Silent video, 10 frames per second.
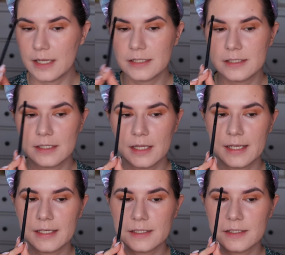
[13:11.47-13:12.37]
That's
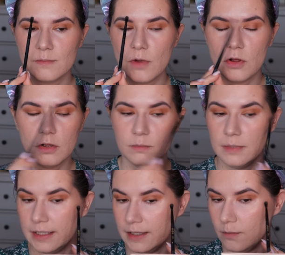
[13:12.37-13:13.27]
like a small
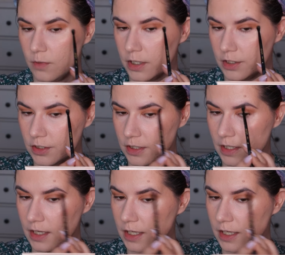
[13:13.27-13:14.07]
blending brush.